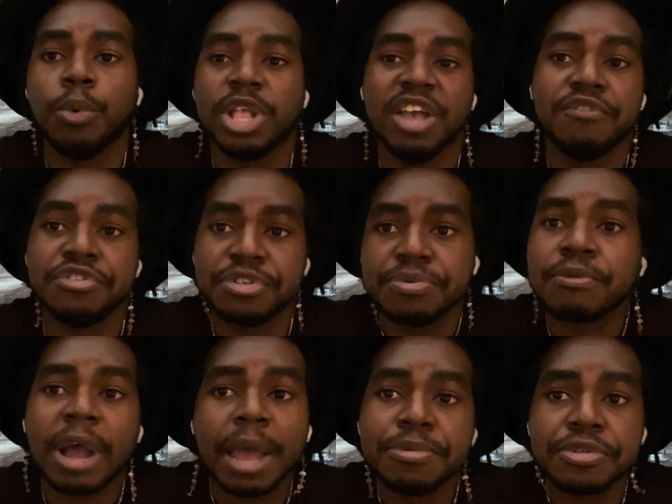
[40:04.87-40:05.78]
one ever
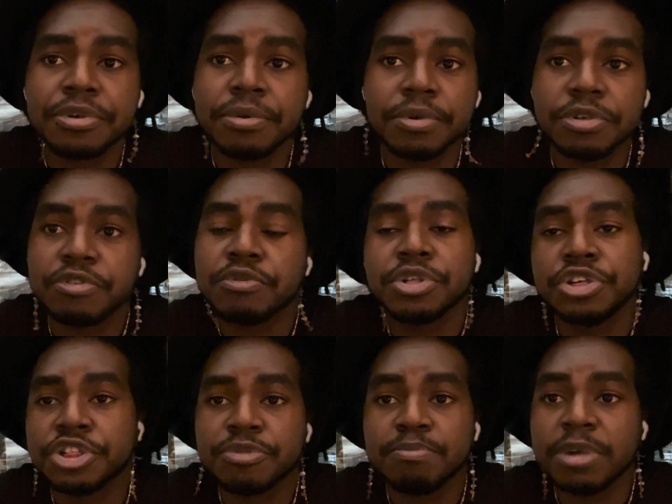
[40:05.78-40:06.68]
subscribes to. It's really
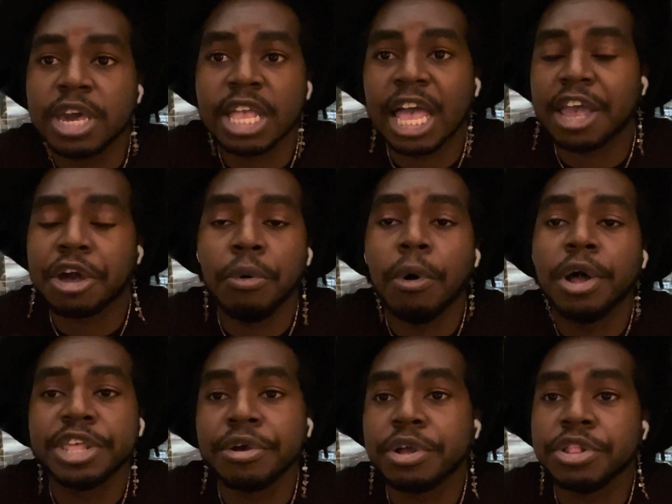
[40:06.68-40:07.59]
just me, and I go
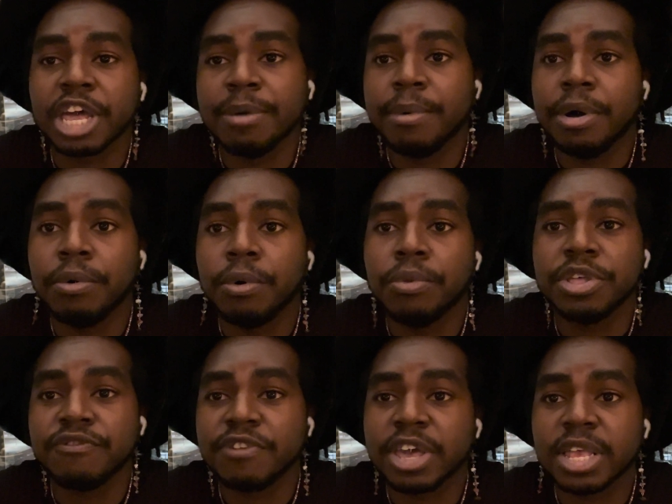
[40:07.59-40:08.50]
on there and look at my own
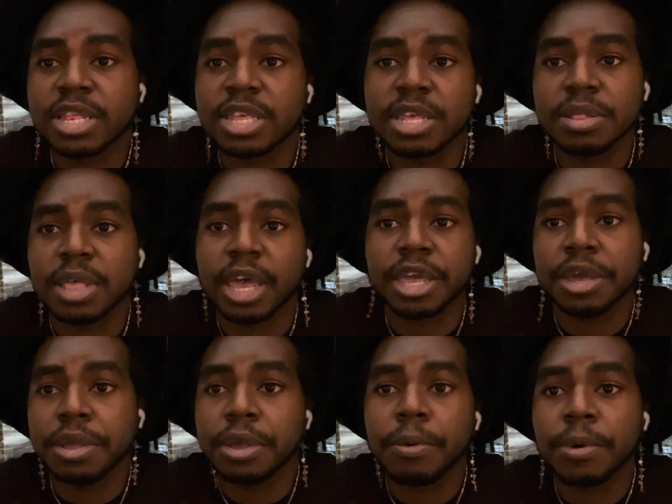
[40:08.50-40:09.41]
OnlyFans and like
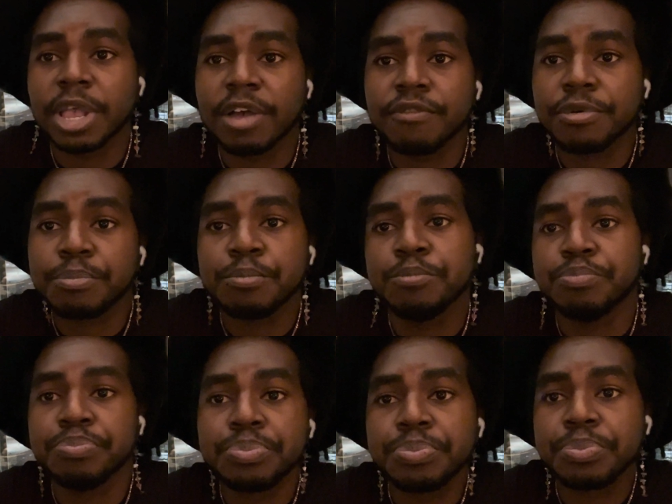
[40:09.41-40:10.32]
whatever.
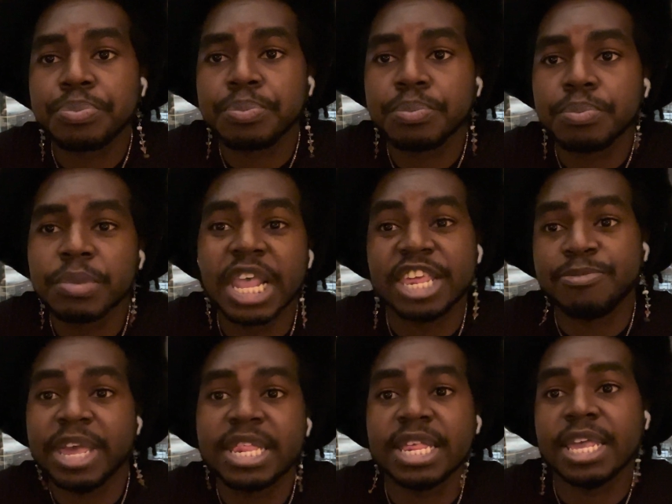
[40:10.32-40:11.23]
That's
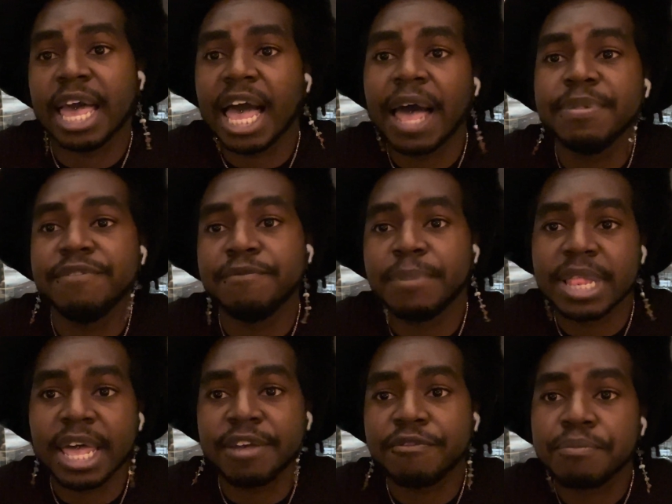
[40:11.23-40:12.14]
basically how I'm living my
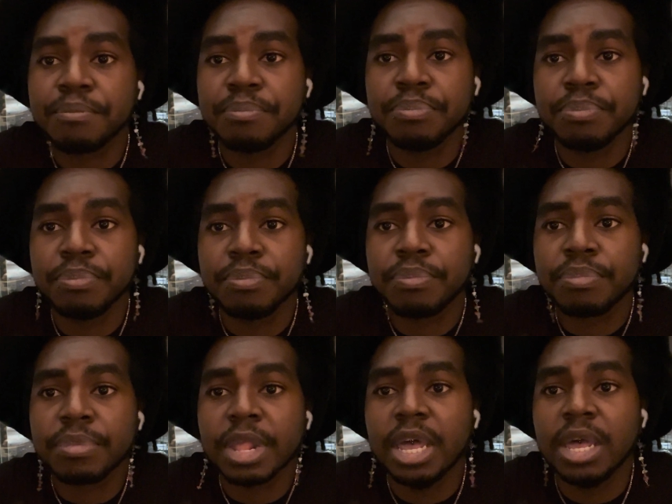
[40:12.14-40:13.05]
life.
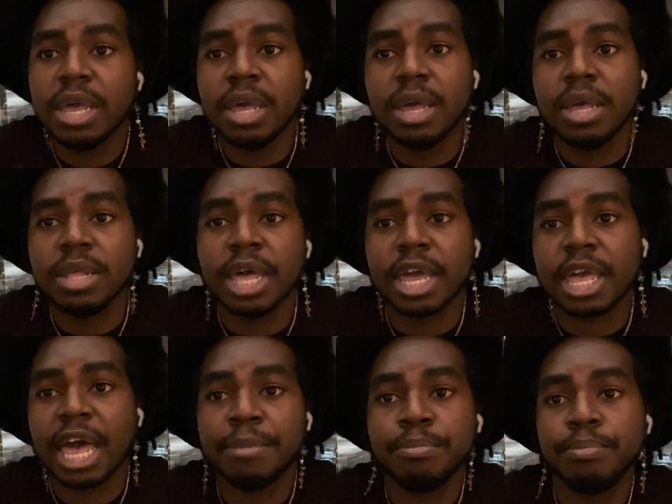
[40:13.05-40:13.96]

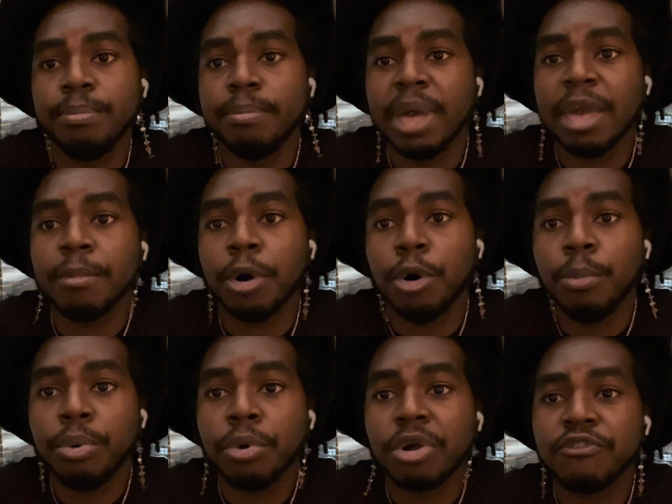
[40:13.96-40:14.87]
Like I made my
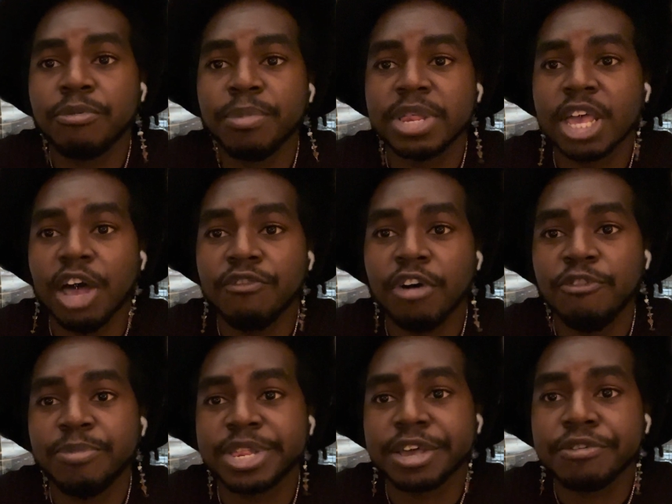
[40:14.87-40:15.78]
own porn for myself
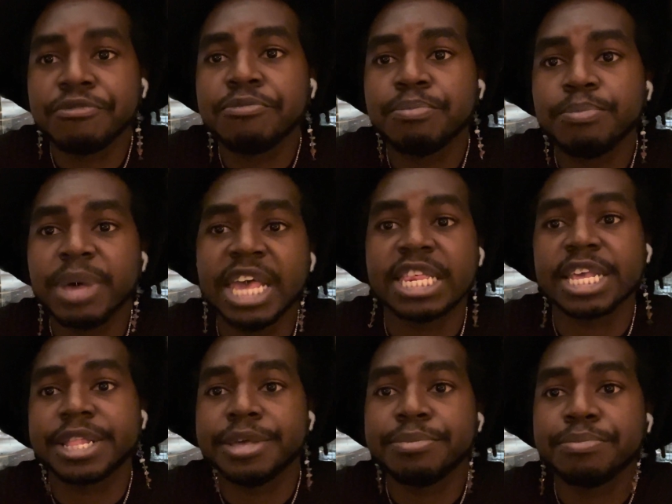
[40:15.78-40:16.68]
of myself,
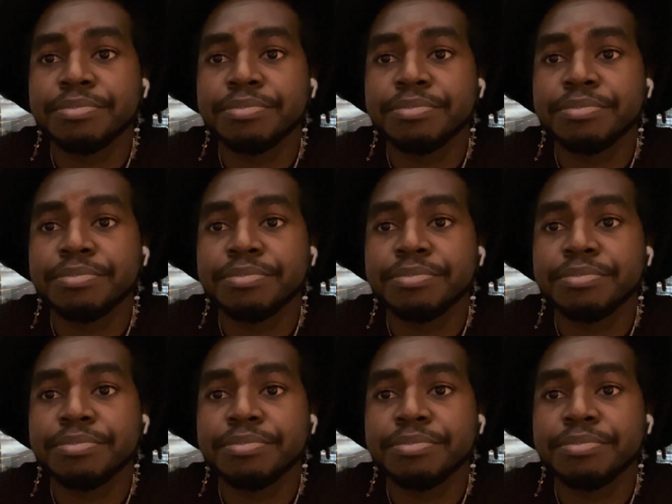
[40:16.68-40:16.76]
basically.